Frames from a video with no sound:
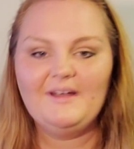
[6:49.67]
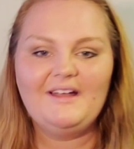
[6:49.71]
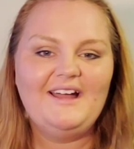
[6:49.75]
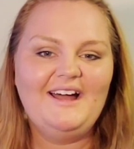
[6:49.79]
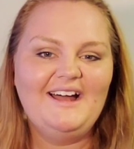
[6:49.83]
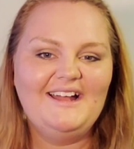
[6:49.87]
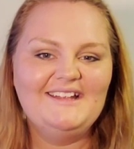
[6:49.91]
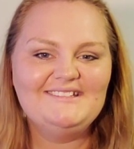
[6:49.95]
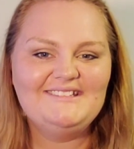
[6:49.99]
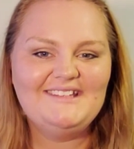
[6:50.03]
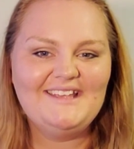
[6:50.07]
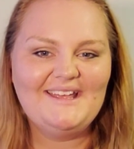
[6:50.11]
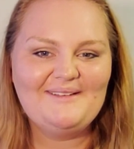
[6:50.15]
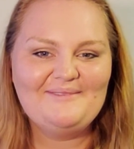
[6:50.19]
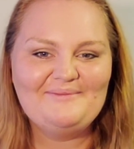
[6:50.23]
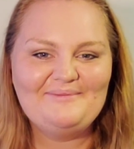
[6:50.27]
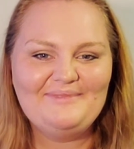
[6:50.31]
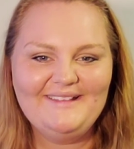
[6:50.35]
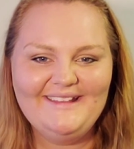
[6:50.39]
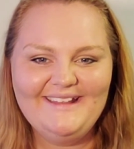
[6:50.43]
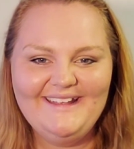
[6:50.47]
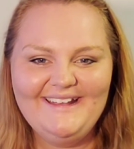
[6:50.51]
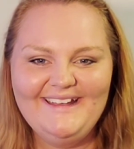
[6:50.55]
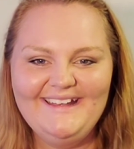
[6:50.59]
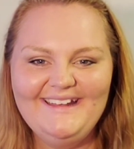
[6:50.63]
Content
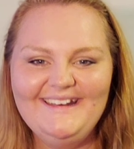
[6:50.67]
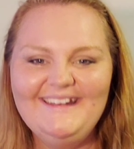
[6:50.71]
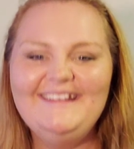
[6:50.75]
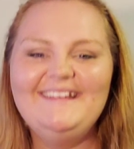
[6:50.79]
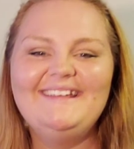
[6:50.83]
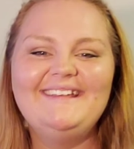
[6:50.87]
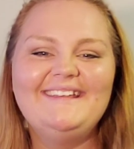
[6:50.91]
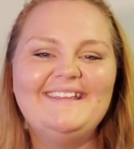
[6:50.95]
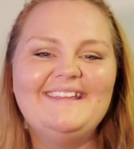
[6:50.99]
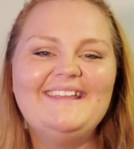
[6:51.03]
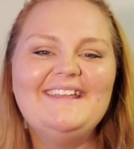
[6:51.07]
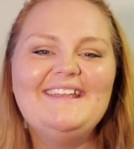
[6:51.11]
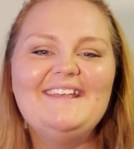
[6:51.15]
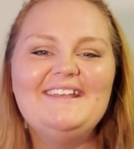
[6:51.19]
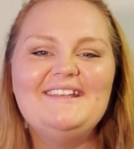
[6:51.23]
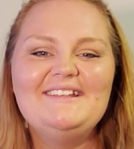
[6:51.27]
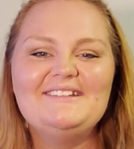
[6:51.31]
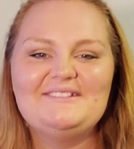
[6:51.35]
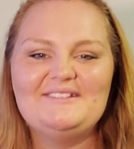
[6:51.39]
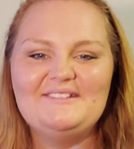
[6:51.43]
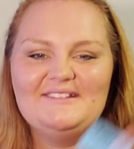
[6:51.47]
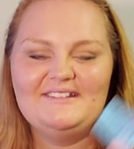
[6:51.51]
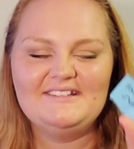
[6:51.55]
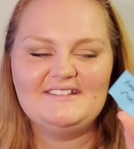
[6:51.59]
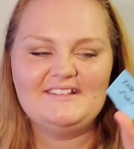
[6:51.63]
plan.
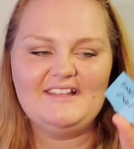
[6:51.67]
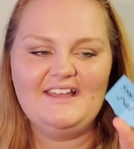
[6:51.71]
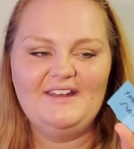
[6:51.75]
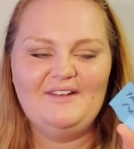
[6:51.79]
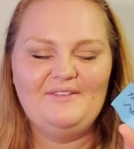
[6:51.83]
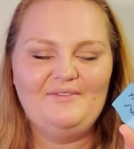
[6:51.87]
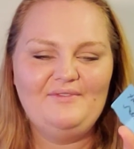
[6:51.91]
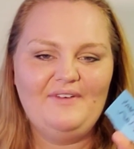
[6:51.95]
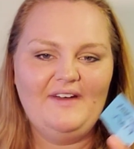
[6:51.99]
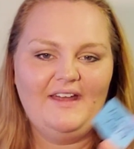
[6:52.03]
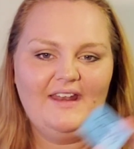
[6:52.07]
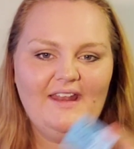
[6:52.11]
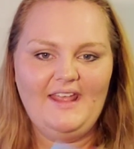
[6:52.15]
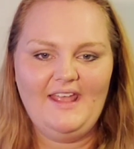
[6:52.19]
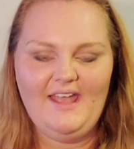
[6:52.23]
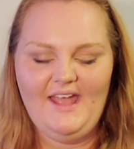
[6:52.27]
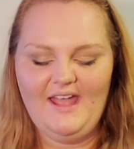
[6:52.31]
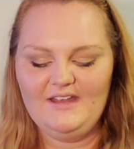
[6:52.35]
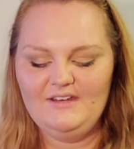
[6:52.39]
So this is kind of funny.